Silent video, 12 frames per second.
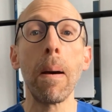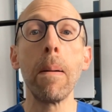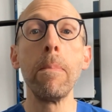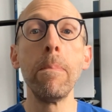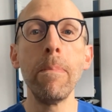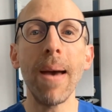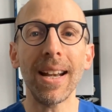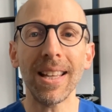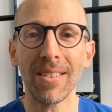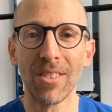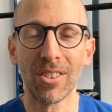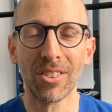many
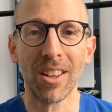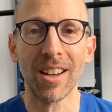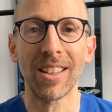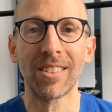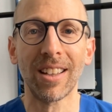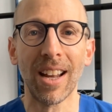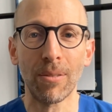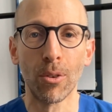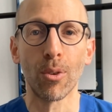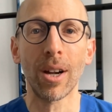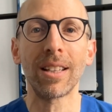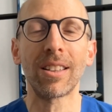of the studies that I've
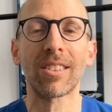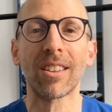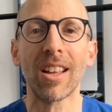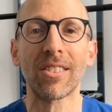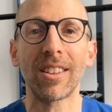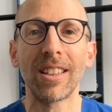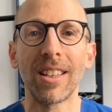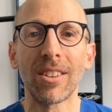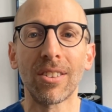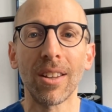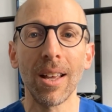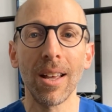already discussed in
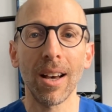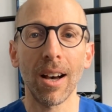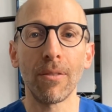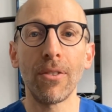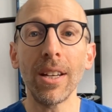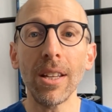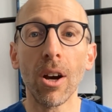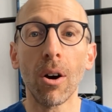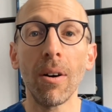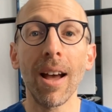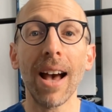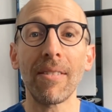this A
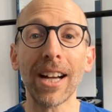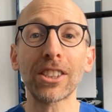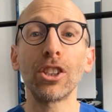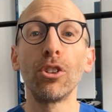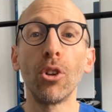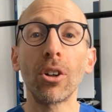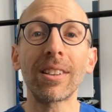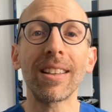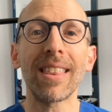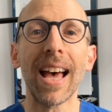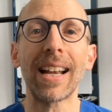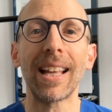video have actually looked at
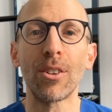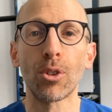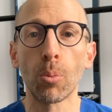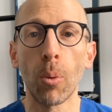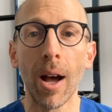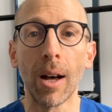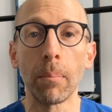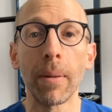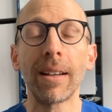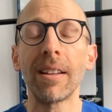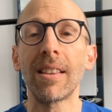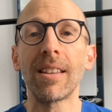that as well,
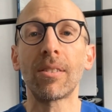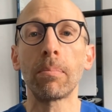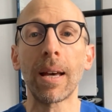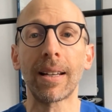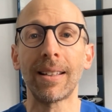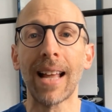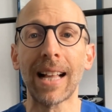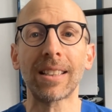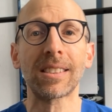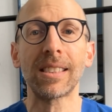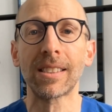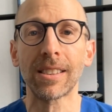many of these
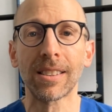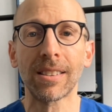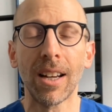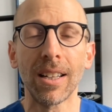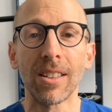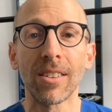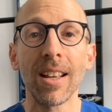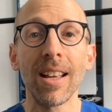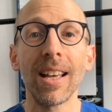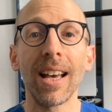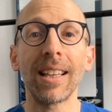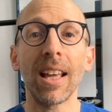meta-analyses and studies,
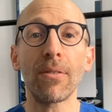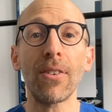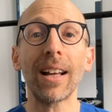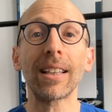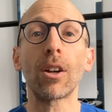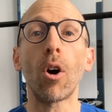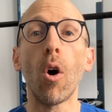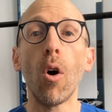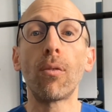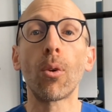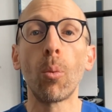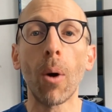and they have found that
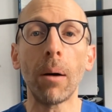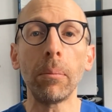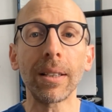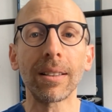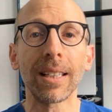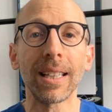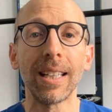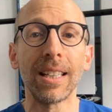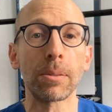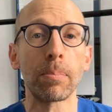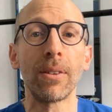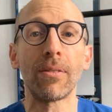overwhelmingly
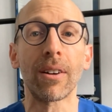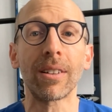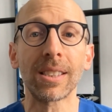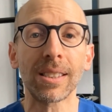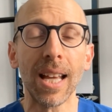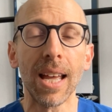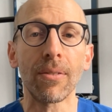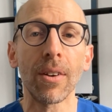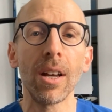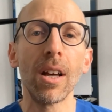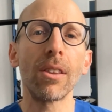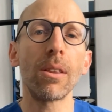it's been very safe.
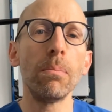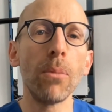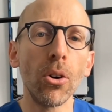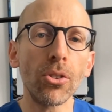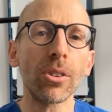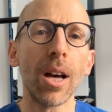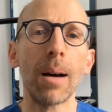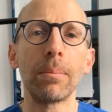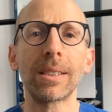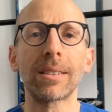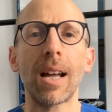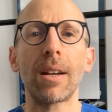The most
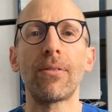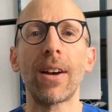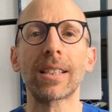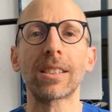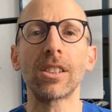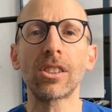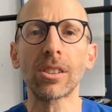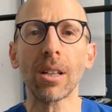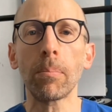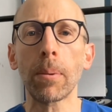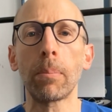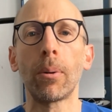common side effects in
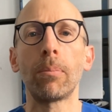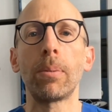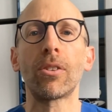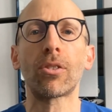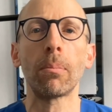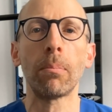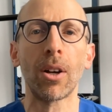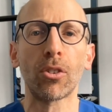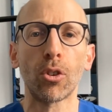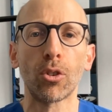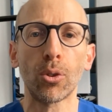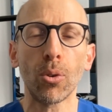some people have been some
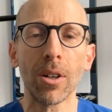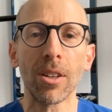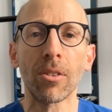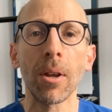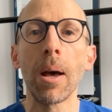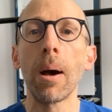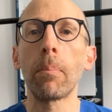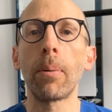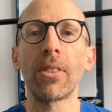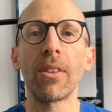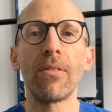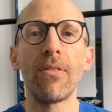muscle soreness,
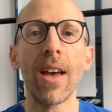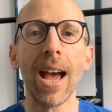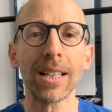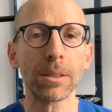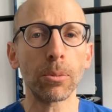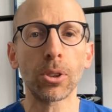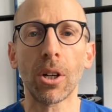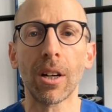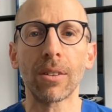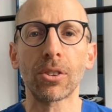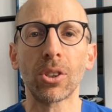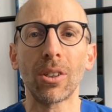but the vast
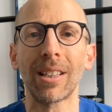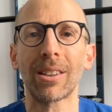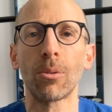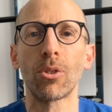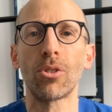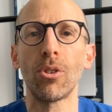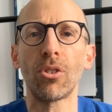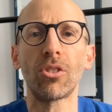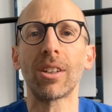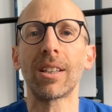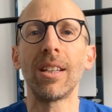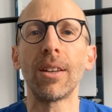majority have shown that there was no
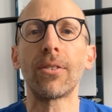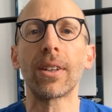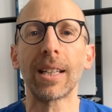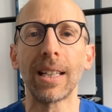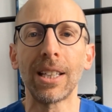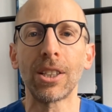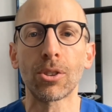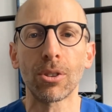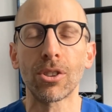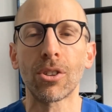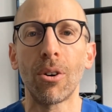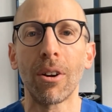significant
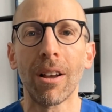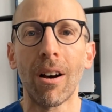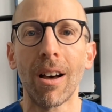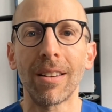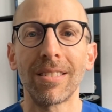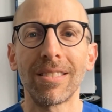injuries going on.